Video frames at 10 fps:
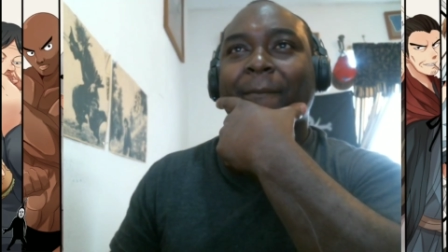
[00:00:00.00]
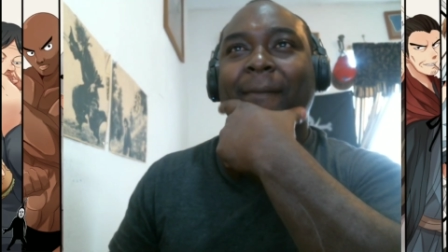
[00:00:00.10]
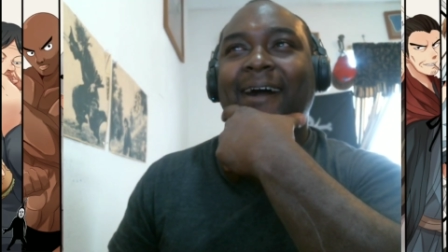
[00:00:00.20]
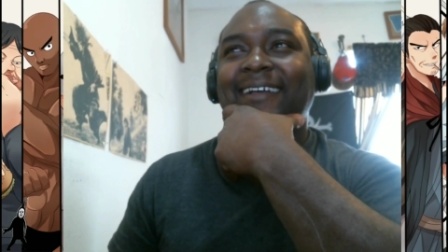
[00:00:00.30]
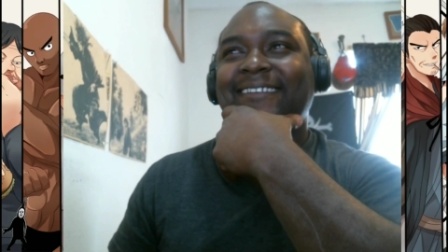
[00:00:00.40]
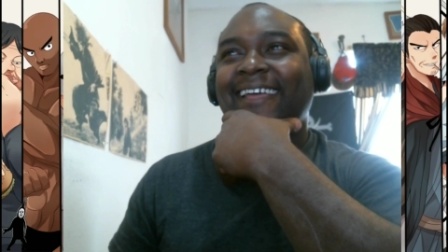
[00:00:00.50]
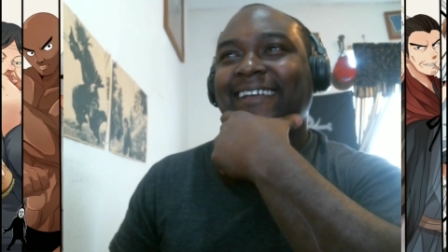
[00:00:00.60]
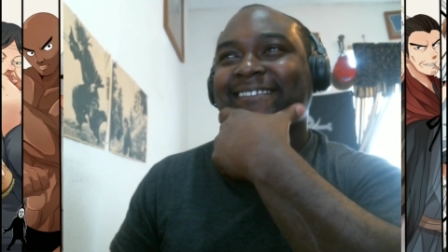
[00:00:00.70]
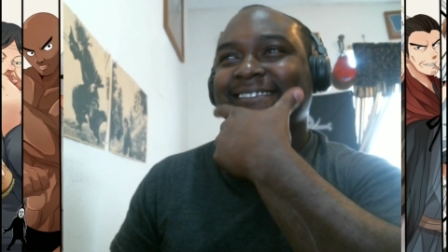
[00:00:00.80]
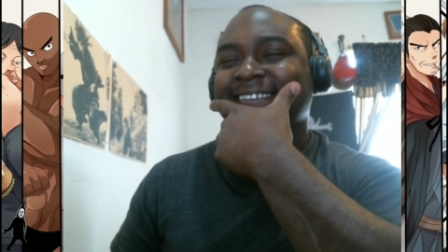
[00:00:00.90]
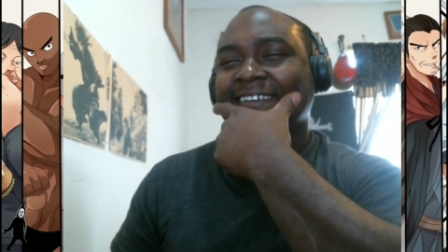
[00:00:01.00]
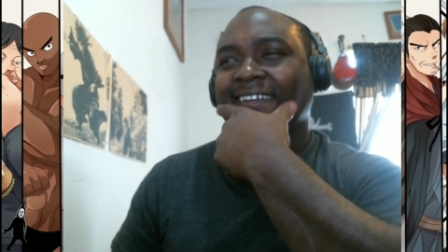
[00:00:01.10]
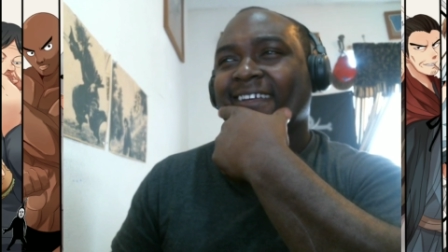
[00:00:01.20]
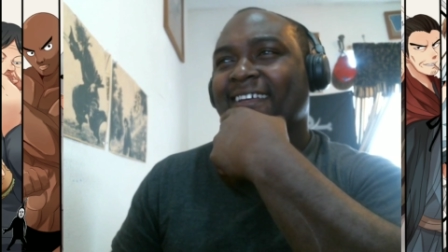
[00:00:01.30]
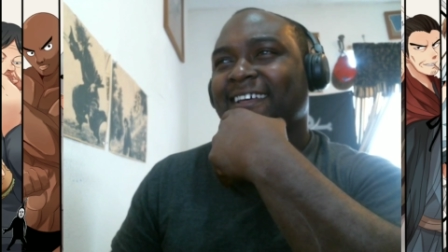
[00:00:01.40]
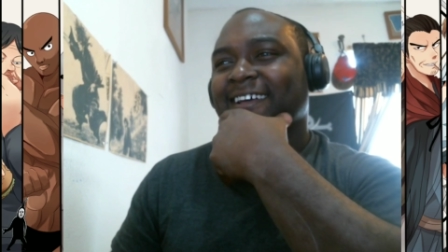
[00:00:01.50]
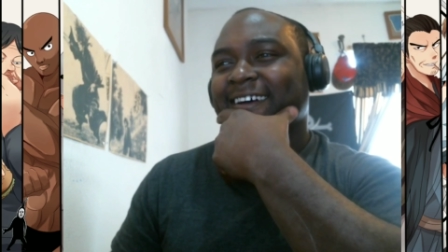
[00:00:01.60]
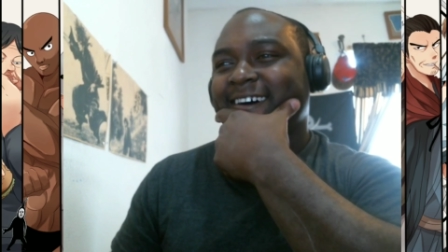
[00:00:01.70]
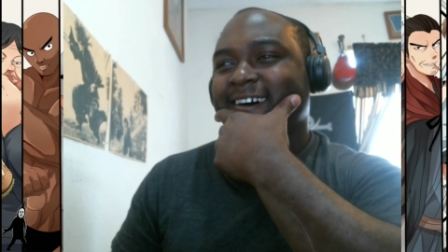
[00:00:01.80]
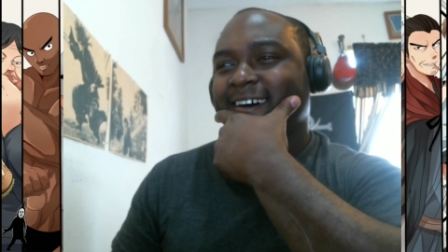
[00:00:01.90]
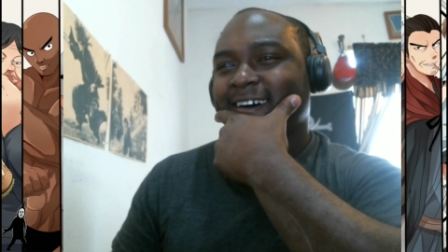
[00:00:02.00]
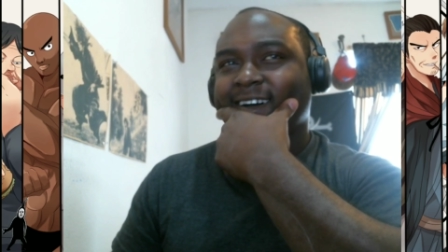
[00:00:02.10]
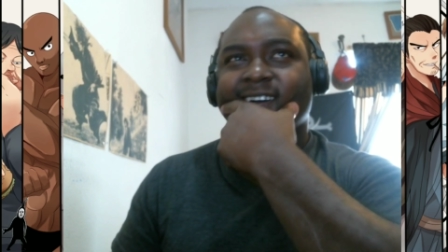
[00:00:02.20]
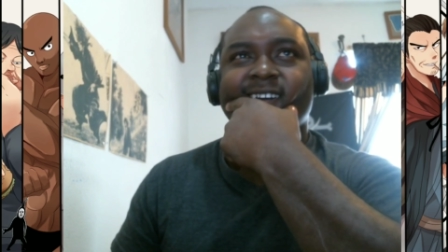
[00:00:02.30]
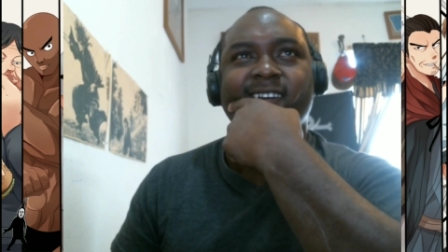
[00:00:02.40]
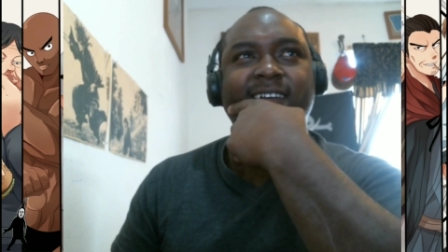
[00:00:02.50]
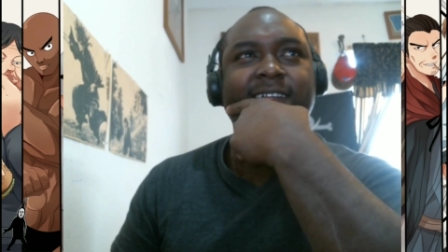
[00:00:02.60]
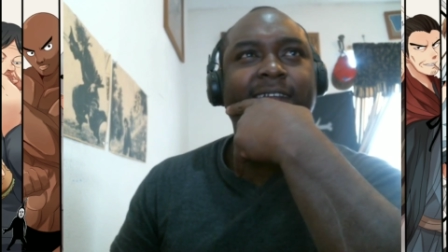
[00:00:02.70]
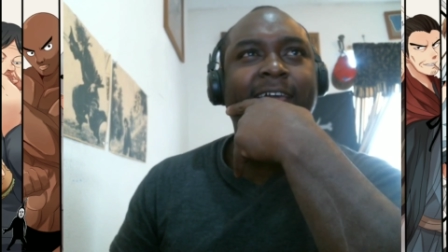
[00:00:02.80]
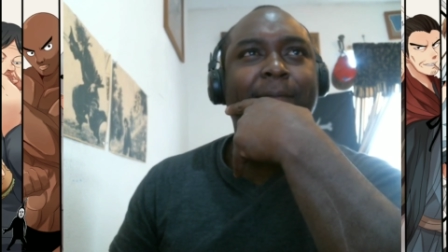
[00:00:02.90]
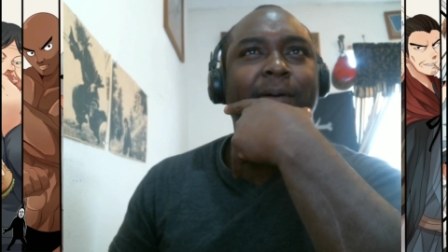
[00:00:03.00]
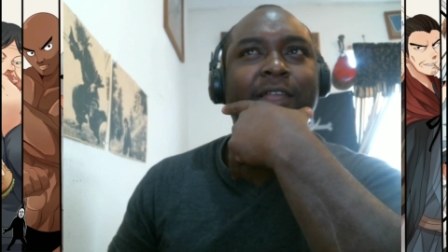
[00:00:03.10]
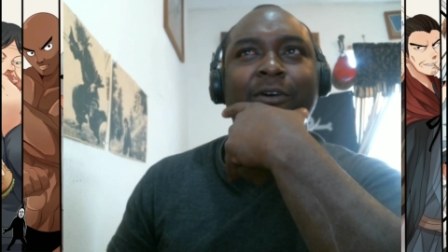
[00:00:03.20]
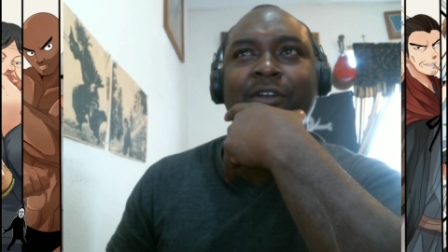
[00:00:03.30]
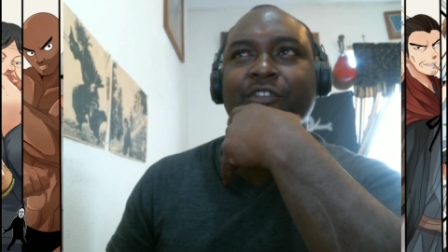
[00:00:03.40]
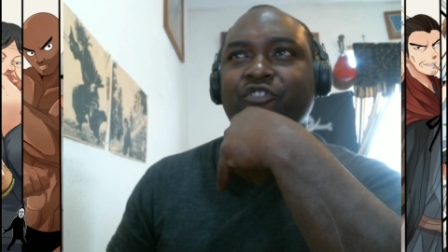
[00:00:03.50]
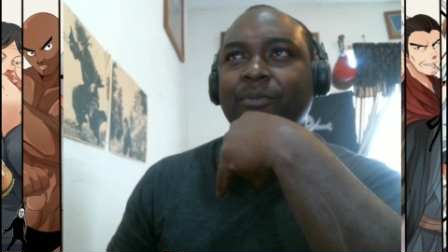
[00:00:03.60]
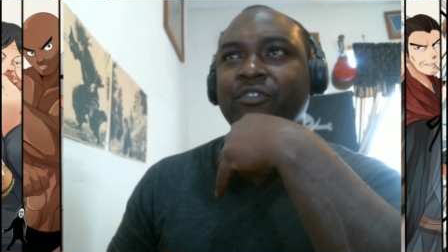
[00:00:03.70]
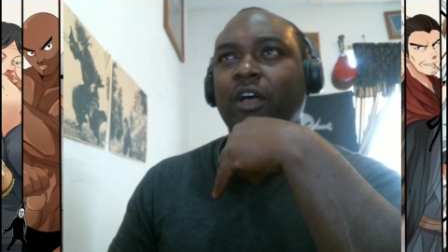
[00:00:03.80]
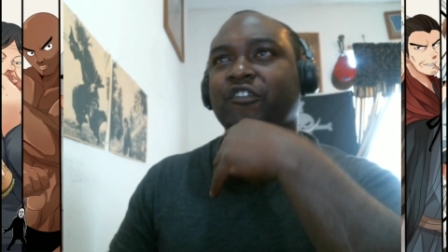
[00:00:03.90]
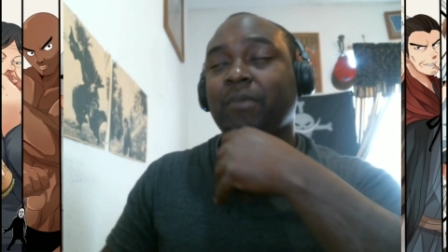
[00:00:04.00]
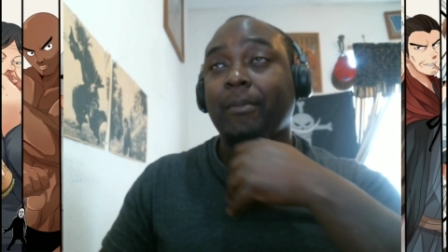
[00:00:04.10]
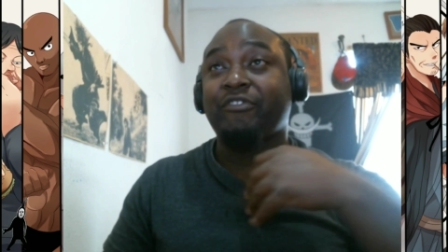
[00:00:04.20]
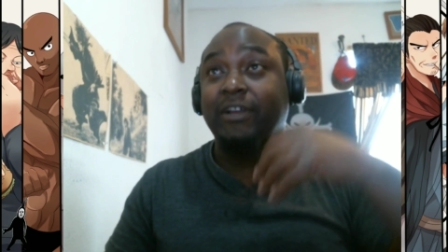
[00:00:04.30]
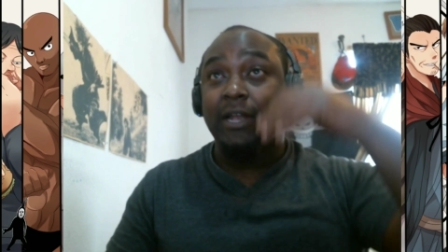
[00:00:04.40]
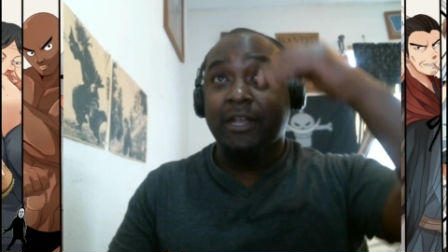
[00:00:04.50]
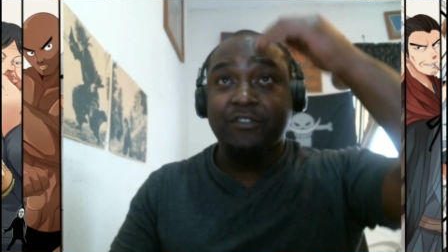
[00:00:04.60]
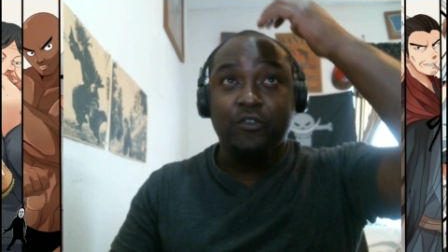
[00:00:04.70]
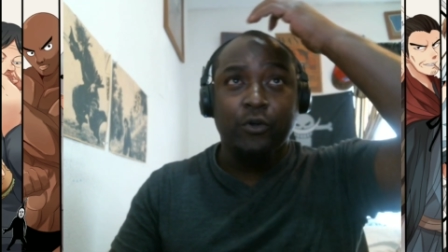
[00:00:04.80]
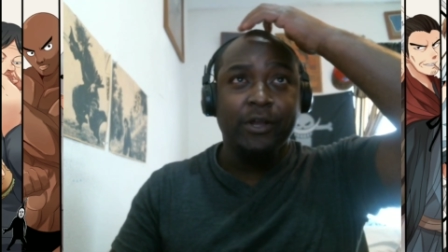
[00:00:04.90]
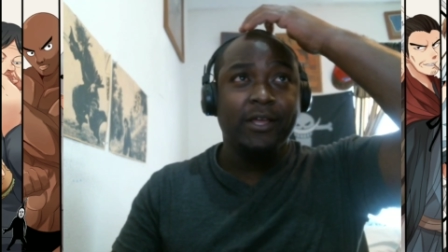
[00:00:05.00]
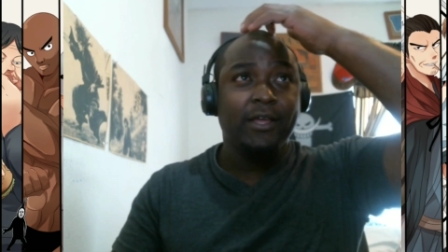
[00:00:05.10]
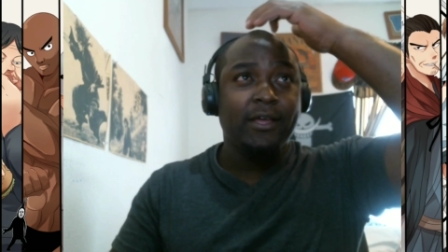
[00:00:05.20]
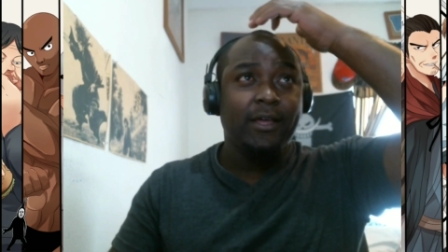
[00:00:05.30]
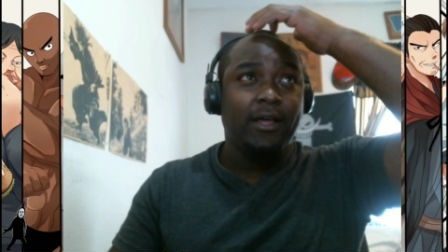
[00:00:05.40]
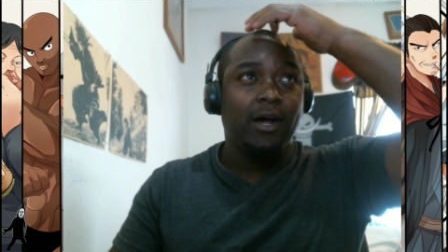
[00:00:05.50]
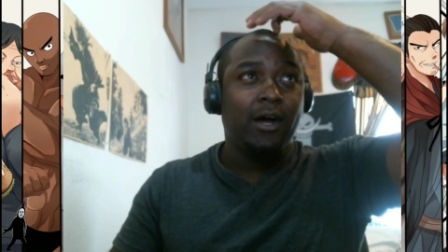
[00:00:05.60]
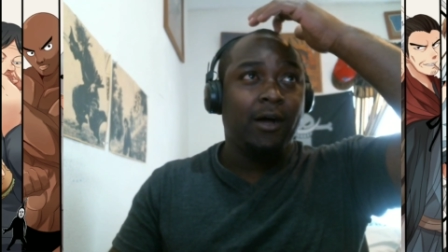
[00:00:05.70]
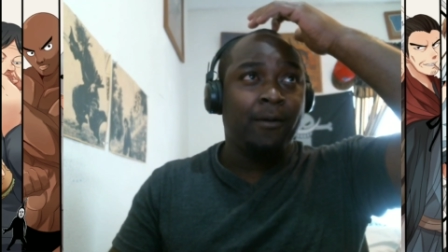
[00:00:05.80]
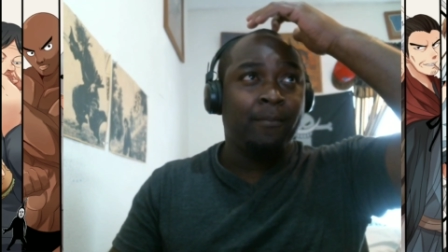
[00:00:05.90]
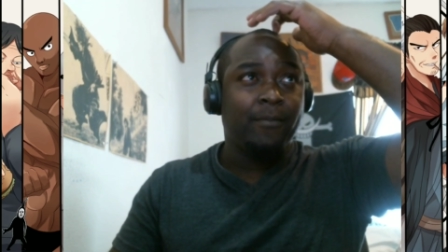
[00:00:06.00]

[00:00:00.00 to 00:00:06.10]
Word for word: MangaDex. Uh, link below in the description. Also remember to check out the Discord um,